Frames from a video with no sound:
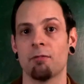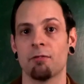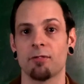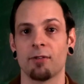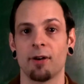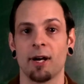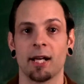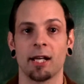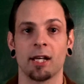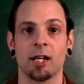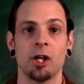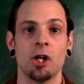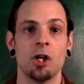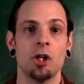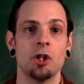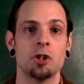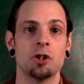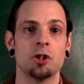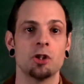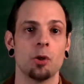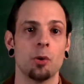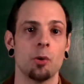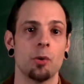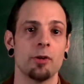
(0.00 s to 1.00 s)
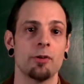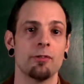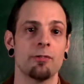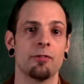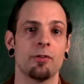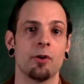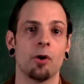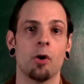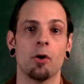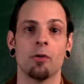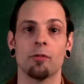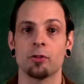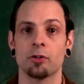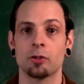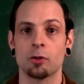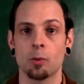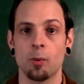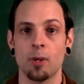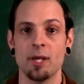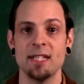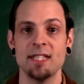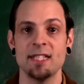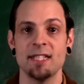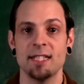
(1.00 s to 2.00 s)
Frank toured for over
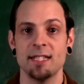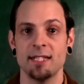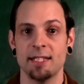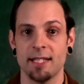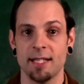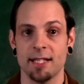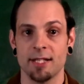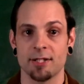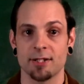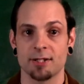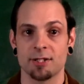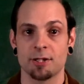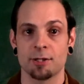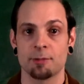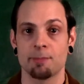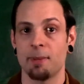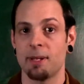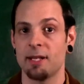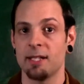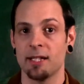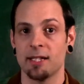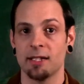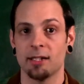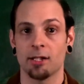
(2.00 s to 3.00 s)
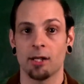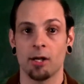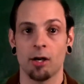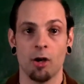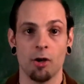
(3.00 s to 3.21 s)
20 years, spending their